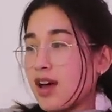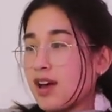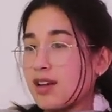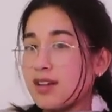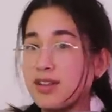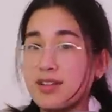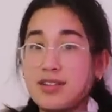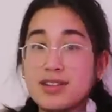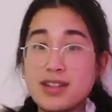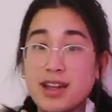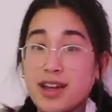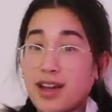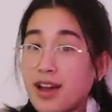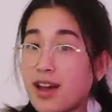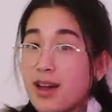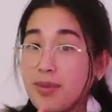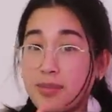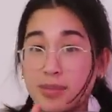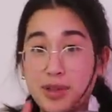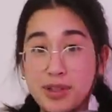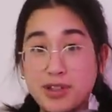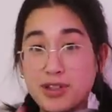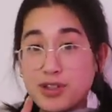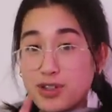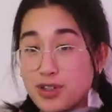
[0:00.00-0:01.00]
and i was like i'm
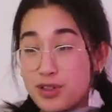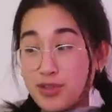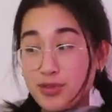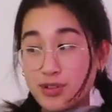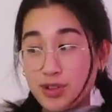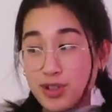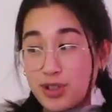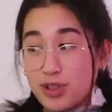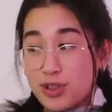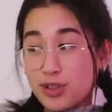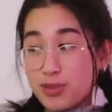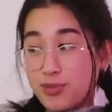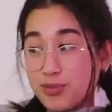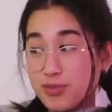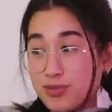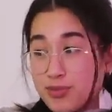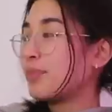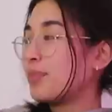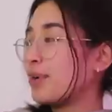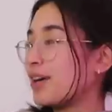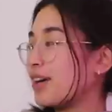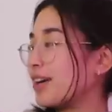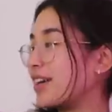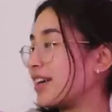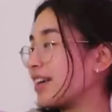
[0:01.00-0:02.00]
gonna do it for you
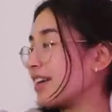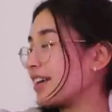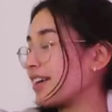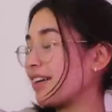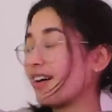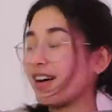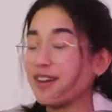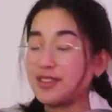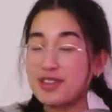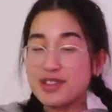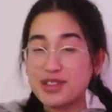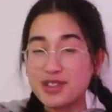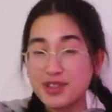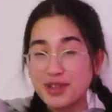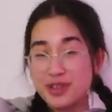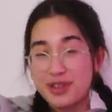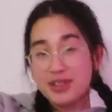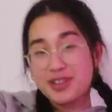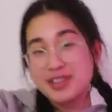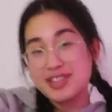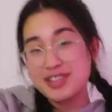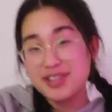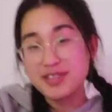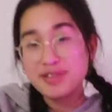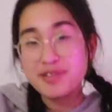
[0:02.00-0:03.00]
but here i'll show
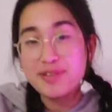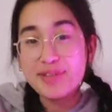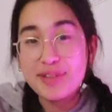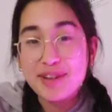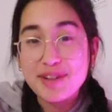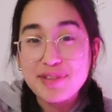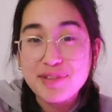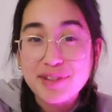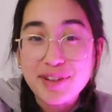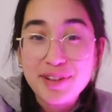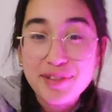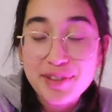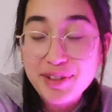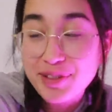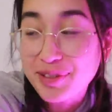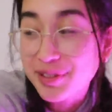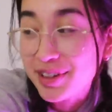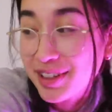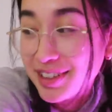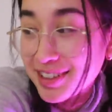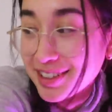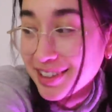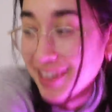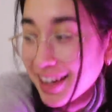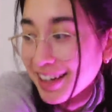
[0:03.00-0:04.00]
you some of my favorite
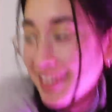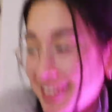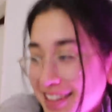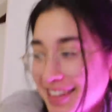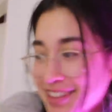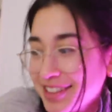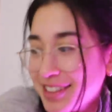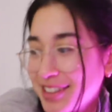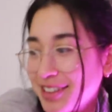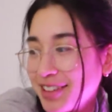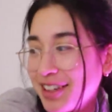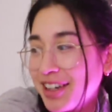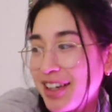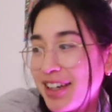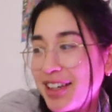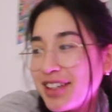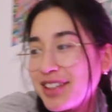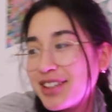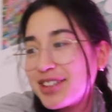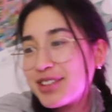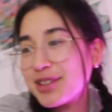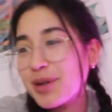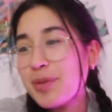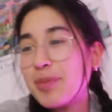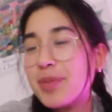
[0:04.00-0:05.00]
ones i did
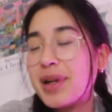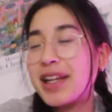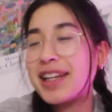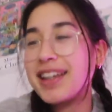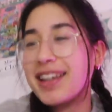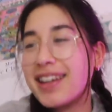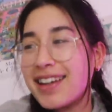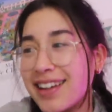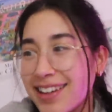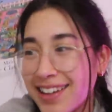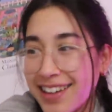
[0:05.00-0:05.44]
so many